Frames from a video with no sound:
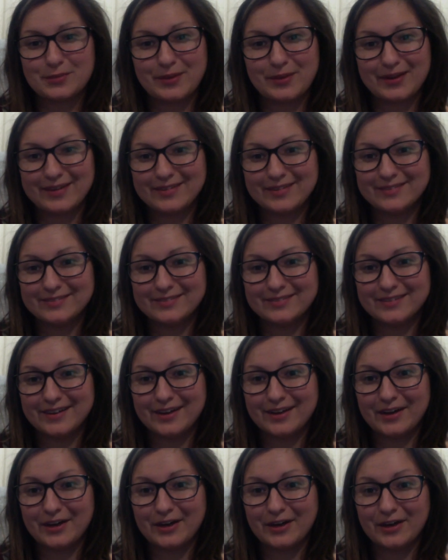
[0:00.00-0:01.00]
better
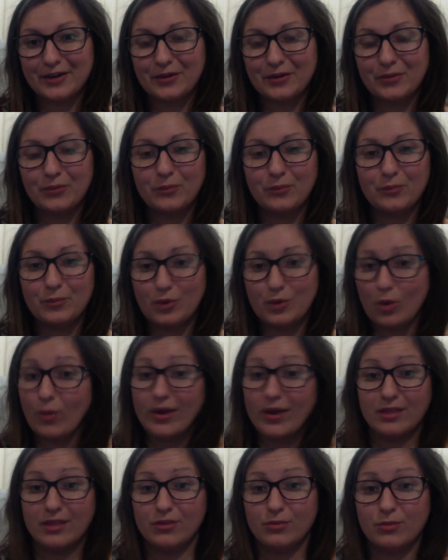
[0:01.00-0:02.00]

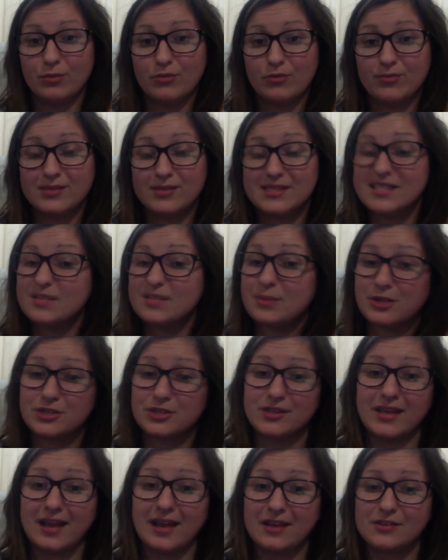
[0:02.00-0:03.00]
going through movements,
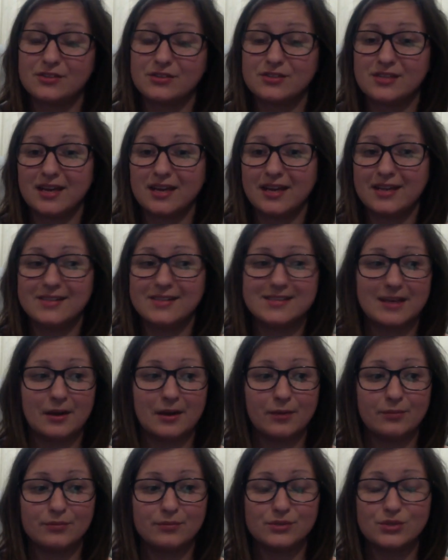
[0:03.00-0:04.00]
especially exercise.
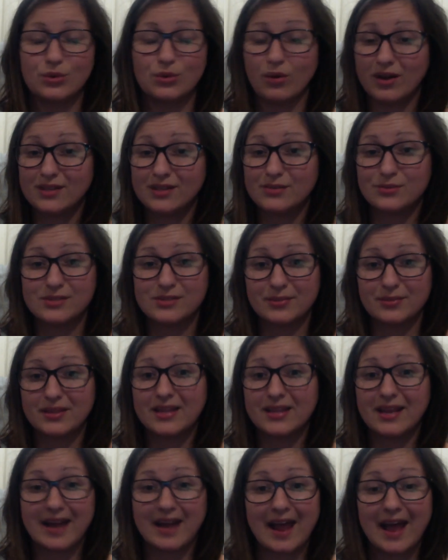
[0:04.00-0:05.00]
Squats were something
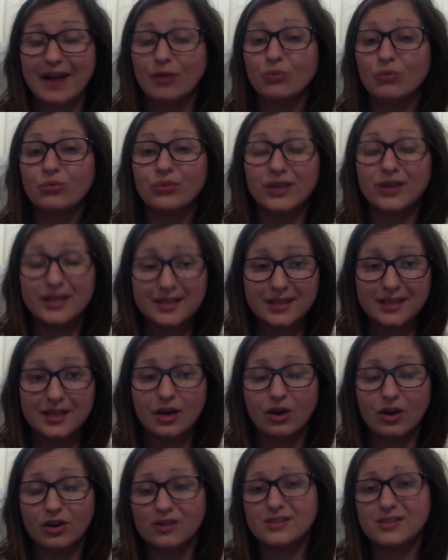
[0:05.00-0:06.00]
that I had a really
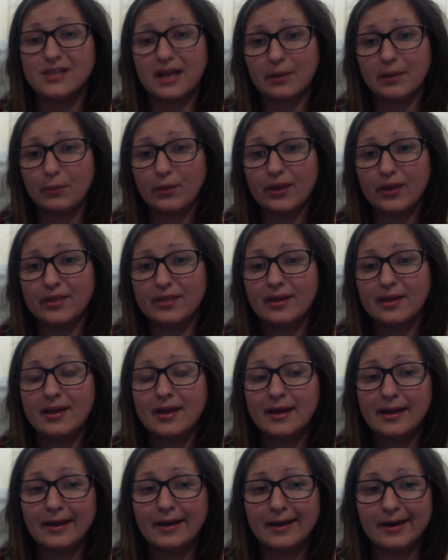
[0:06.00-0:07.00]
hard time with
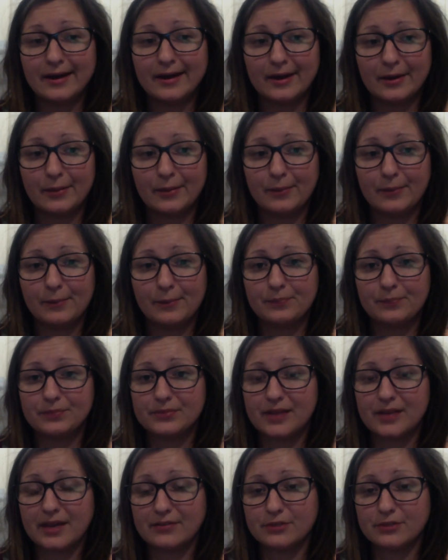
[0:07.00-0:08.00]

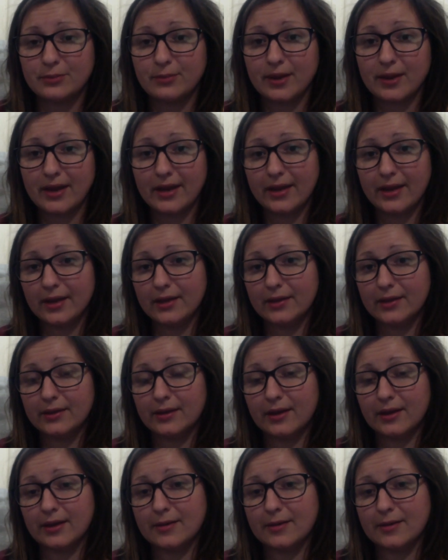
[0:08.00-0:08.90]
after my